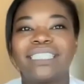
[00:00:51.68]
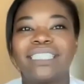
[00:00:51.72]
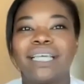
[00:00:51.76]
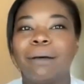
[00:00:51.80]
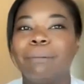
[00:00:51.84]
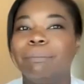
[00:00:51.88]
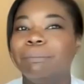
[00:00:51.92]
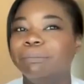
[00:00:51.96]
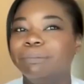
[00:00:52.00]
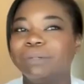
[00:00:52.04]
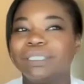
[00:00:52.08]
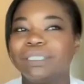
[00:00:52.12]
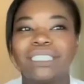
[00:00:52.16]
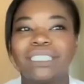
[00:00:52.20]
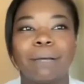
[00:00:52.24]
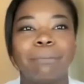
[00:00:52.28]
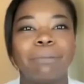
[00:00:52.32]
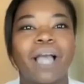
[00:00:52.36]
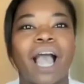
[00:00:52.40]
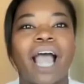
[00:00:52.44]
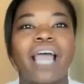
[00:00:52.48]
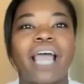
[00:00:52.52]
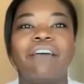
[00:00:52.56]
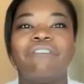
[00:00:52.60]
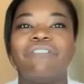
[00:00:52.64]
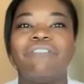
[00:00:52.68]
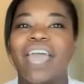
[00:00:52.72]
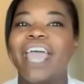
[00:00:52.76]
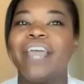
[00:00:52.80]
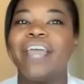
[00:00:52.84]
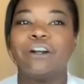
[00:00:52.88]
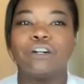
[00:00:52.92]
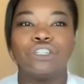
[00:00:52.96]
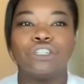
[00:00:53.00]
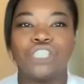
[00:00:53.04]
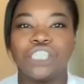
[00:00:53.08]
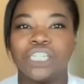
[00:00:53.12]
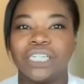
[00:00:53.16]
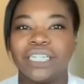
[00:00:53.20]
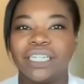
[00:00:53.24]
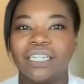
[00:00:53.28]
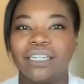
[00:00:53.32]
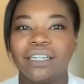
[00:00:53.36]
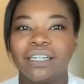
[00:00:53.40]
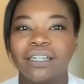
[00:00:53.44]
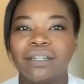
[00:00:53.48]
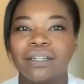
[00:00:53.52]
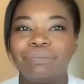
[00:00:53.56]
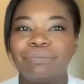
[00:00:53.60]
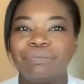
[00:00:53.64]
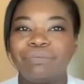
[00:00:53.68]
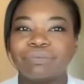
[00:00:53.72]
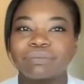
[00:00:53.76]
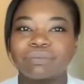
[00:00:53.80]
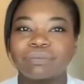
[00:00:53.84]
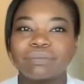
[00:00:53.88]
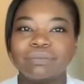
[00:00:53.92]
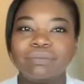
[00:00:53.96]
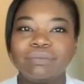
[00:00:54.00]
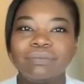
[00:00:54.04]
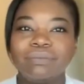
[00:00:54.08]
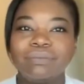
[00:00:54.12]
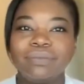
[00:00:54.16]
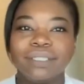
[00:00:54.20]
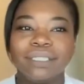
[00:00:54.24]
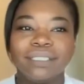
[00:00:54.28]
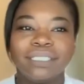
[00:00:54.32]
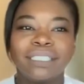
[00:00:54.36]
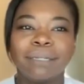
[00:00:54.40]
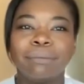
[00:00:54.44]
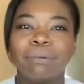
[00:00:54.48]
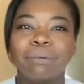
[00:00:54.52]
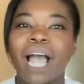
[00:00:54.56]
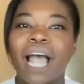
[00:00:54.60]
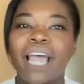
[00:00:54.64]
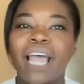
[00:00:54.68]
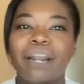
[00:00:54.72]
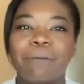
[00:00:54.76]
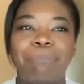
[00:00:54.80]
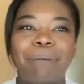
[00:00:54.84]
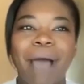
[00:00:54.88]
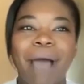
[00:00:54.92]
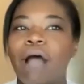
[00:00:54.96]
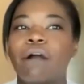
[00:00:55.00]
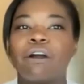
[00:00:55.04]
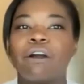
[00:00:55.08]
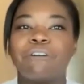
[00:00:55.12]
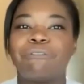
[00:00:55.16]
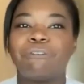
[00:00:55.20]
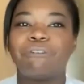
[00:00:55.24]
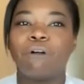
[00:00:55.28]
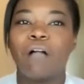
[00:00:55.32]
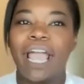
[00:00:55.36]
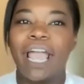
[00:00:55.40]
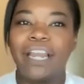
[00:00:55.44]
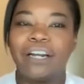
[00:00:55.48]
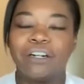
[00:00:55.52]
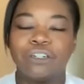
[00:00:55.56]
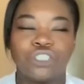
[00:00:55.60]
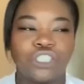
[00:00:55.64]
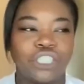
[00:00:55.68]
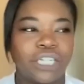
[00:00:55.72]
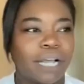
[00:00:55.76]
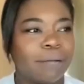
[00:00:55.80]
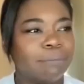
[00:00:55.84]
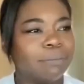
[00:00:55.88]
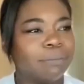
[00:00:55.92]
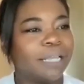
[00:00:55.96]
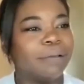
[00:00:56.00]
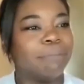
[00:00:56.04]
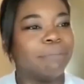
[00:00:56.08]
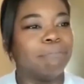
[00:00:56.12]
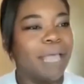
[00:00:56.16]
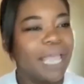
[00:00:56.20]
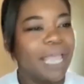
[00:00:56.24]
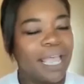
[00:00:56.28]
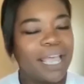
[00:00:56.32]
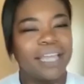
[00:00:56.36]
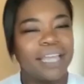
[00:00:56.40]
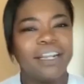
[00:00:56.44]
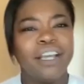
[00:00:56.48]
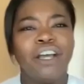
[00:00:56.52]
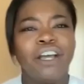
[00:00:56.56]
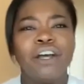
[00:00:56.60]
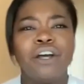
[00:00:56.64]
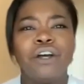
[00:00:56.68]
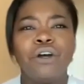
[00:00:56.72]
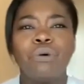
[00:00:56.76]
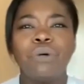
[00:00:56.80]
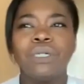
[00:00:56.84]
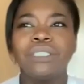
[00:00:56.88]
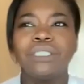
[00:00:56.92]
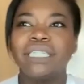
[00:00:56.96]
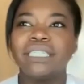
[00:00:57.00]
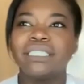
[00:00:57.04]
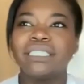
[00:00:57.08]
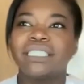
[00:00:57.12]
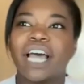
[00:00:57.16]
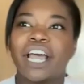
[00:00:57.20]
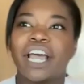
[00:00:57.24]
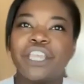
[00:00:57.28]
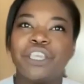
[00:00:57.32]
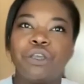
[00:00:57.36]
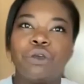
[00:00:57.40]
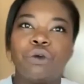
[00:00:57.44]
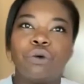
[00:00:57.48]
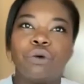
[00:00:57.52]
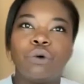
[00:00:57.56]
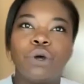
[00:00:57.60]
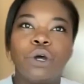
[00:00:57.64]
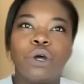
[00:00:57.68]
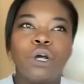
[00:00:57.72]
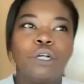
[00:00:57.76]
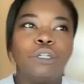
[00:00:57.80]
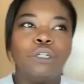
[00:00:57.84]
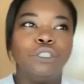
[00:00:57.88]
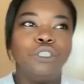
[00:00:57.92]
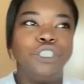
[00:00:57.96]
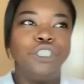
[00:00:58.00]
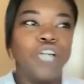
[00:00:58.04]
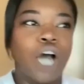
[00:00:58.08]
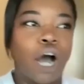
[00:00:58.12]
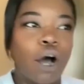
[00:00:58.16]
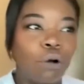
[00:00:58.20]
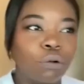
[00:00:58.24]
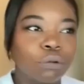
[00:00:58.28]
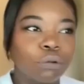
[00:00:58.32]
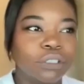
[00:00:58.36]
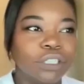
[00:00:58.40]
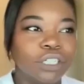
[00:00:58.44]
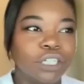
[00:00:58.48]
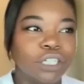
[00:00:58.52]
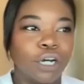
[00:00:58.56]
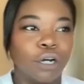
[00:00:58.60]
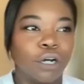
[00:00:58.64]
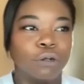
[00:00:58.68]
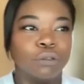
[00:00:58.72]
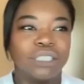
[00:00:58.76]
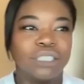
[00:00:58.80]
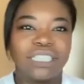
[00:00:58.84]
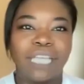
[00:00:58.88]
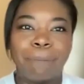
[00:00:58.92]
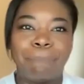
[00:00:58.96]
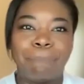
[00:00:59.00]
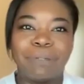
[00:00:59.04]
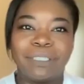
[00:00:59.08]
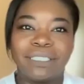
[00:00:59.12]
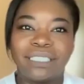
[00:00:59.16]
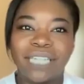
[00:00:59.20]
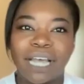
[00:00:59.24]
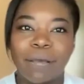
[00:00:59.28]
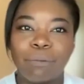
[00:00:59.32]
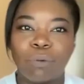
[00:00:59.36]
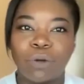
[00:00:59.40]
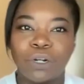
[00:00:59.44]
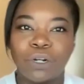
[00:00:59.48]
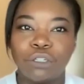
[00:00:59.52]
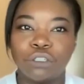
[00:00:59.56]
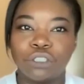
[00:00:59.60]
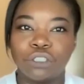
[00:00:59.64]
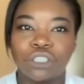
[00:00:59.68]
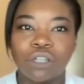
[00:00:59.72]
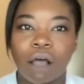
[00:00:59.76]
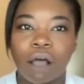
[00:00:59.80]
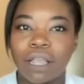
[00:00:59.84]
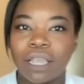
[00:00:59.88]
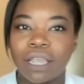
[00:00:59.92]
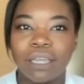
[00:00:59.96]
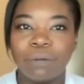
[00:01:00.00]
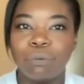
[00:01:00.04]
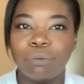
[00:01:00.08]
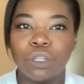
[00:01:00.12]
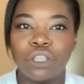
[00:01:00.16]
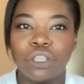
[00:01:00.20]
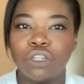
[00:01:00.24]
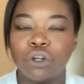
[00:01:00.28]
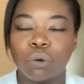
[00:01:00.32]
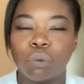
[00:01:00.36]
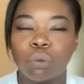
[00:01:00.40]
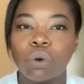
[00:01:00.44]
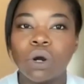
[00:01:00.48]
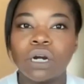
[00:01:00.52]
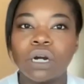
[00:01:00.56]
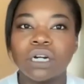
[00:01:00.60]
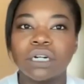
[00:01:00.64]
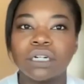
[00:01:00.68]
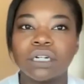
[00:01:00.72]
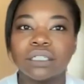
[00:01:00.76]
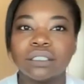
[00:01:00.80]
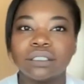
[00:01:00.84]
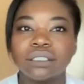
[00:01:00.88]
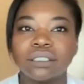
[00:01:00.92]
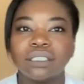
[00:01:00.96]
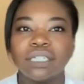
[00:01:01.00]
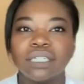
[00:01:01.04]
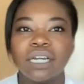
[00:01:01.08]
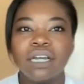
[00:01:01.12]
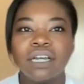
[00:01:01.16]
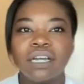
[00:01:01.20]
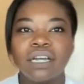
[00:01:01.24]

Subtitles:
some kind of energy, some kind of powerful energy. I'm like, man, who is this guy? You don't, skip a step when you're talking with your words.